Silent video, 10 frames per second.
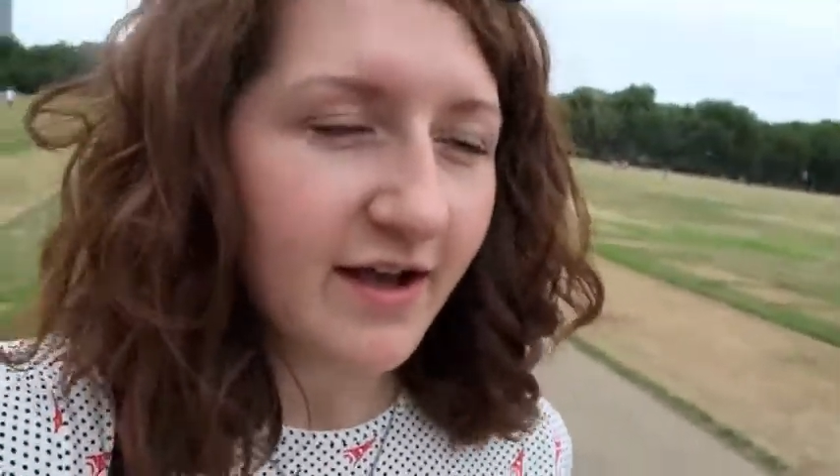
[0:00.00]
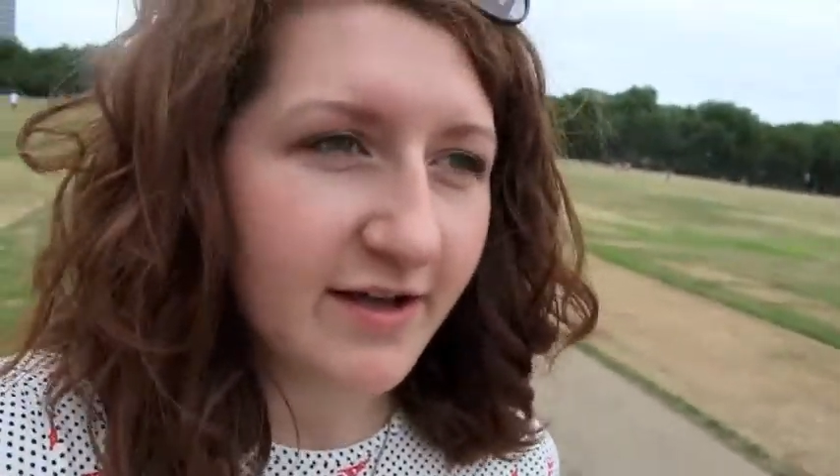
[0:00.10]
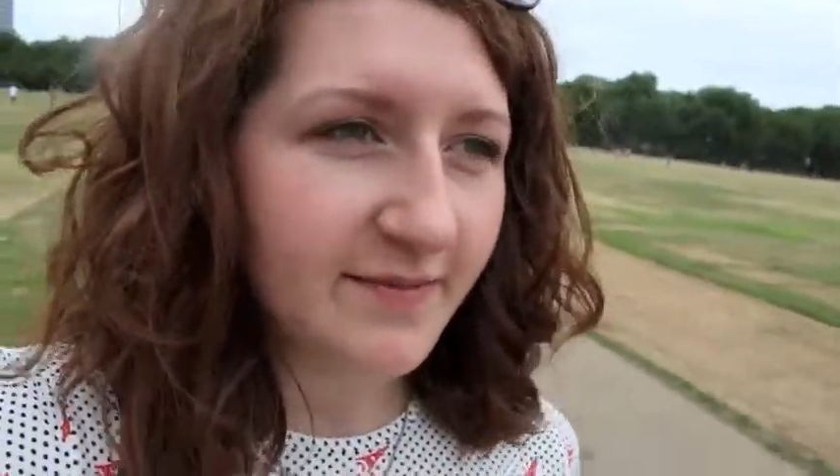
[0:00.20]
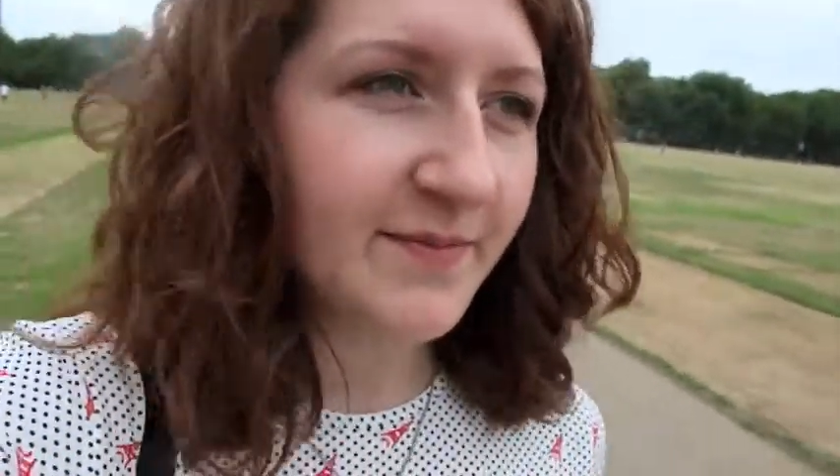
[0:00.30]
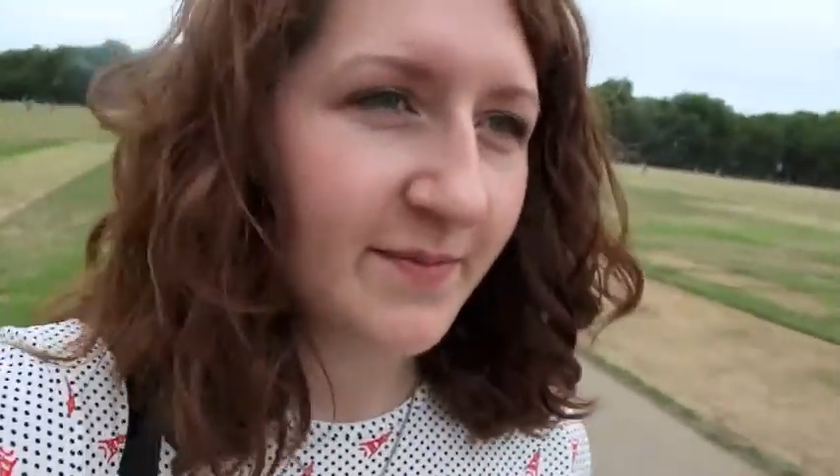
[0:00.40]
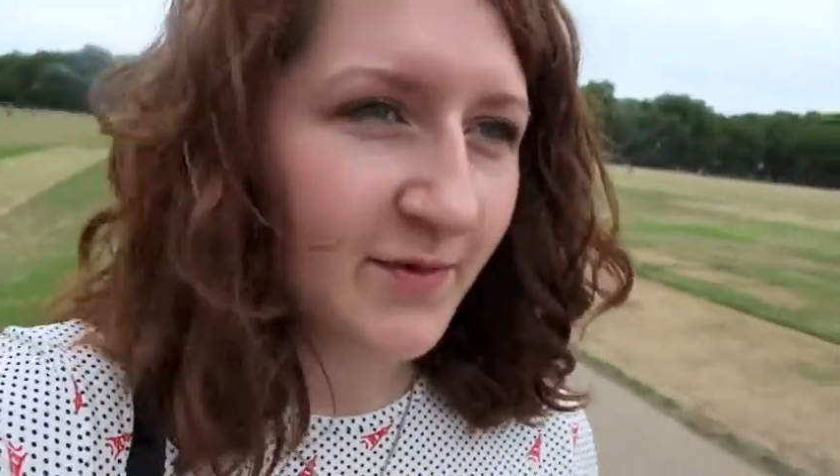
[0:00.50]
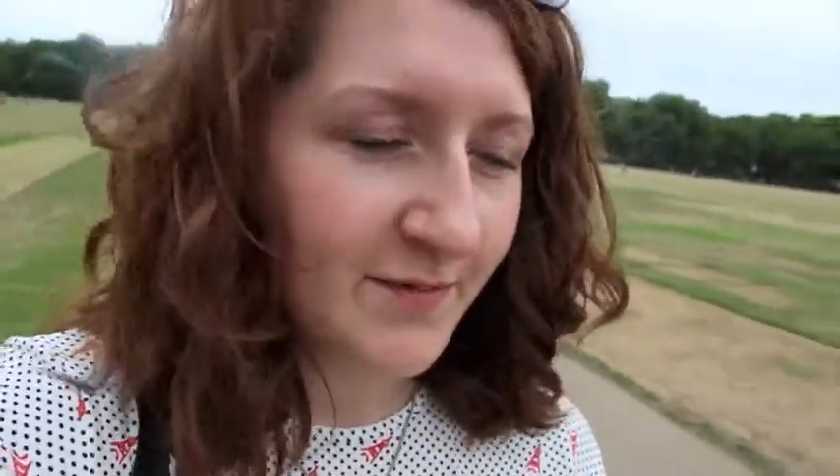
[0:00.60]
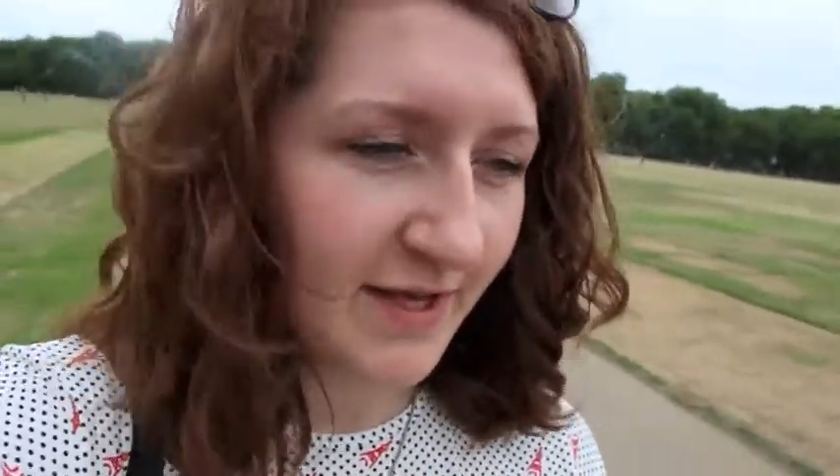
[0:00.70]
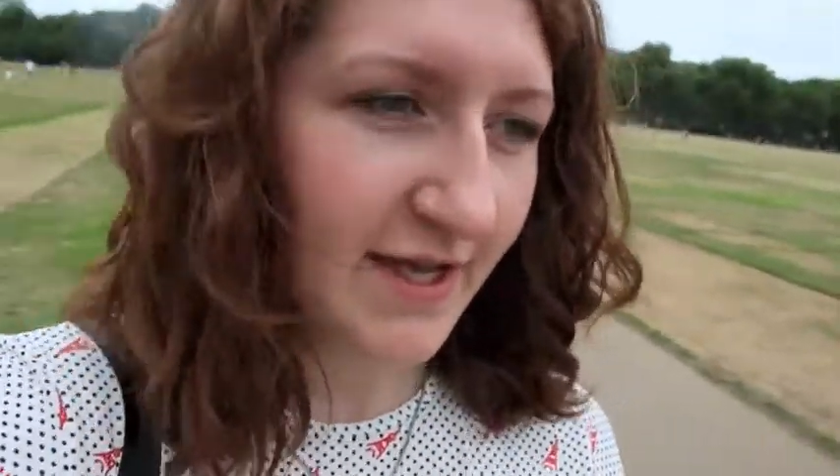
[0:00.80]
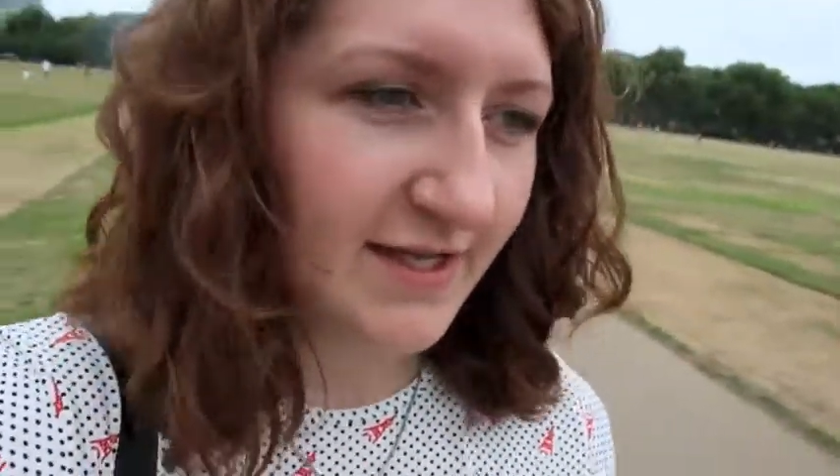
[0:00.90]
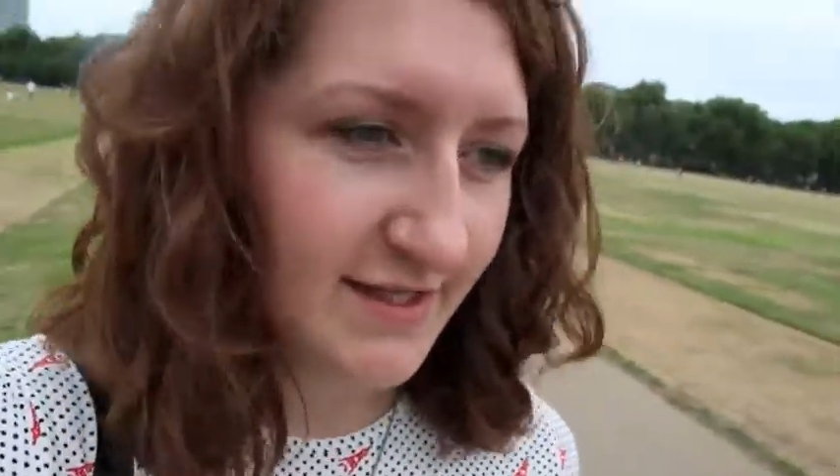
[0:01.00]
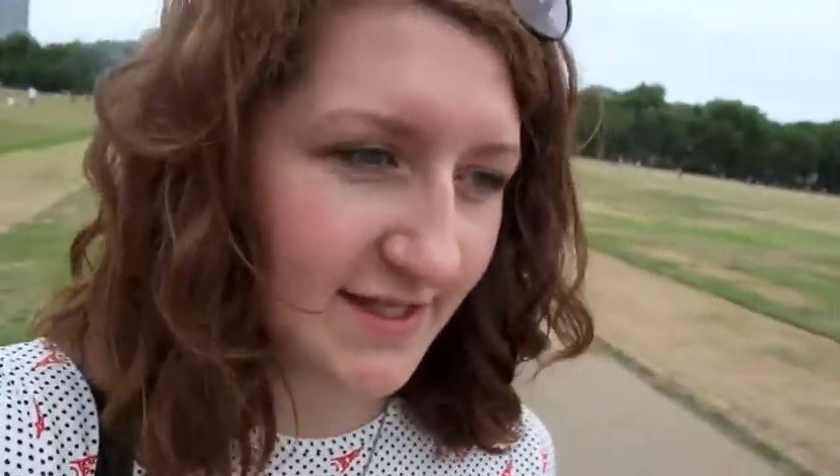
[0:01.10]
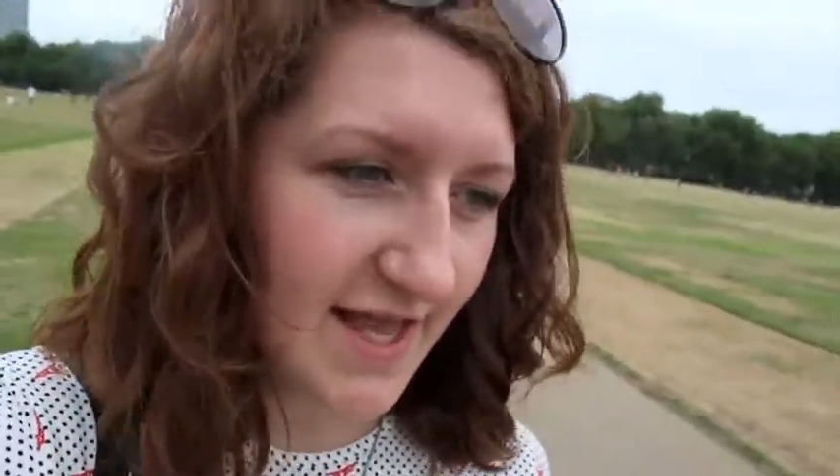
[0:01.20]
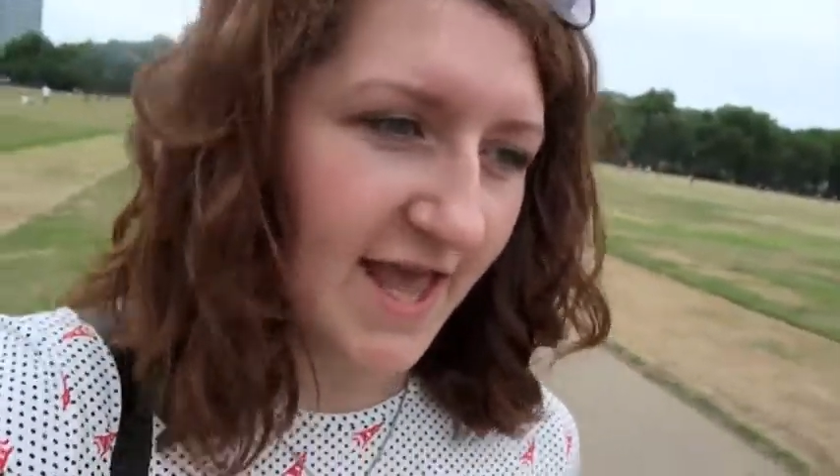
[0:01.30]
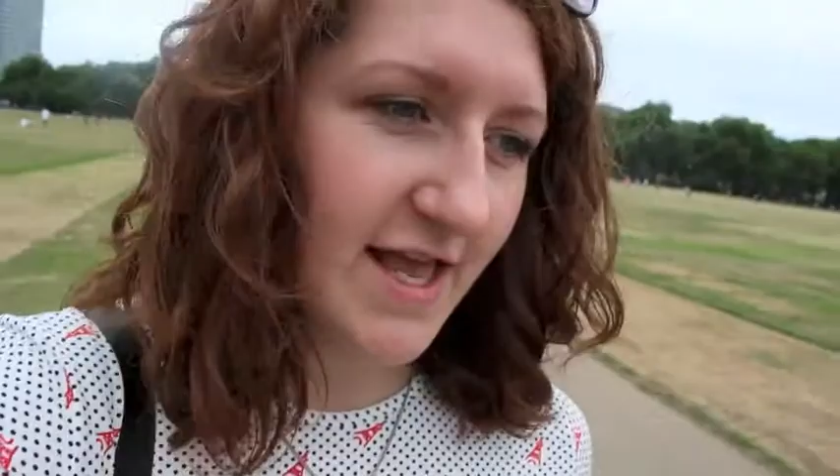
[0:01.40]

Mum has